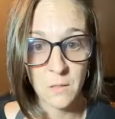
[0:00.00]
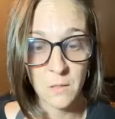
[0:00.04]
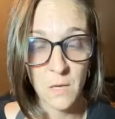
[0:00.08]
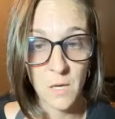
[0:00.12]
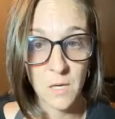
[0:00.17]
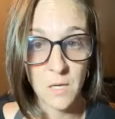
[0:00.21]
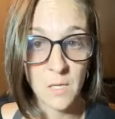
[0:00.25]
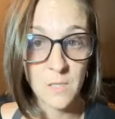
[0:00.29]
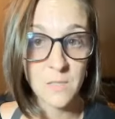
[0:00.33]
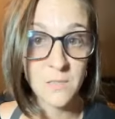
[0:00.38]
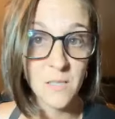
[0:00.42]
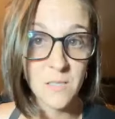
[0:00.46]
I
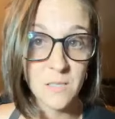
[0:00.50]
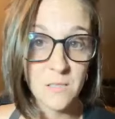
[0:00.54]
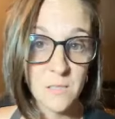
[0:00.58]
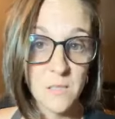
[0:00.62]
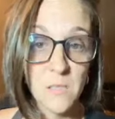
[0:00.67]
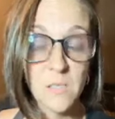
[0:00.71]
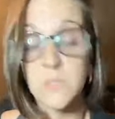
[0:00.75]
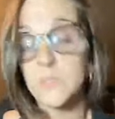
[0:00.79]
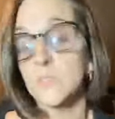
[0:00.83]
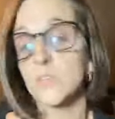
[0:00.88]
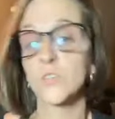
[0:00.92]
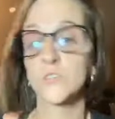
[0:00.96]
guess that's
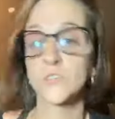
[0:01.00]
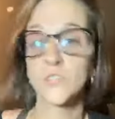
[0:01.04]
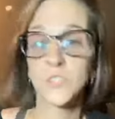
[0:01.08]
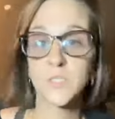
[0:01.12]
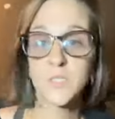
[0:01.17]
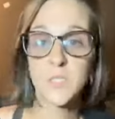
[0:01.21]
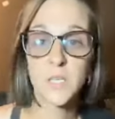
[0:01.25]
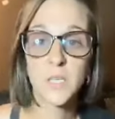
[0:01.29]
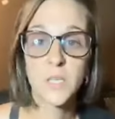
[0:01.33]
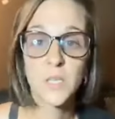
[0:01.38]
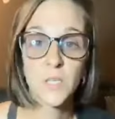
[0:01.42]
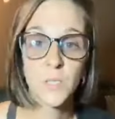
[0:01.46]
it. So I'll just
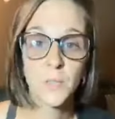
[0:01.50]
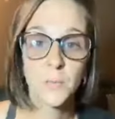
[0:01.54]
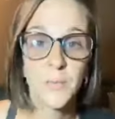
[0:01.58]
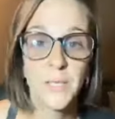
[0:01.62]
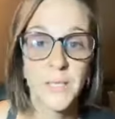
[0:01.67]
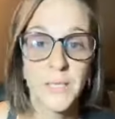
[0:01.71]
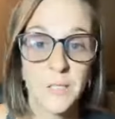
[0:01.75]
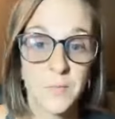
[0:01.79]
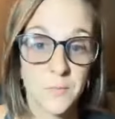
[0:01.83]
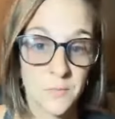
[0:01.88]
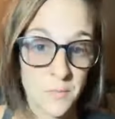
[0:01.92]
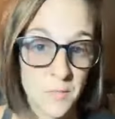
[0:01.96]
sit here and
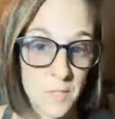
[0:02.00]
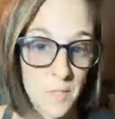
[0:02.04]
wait.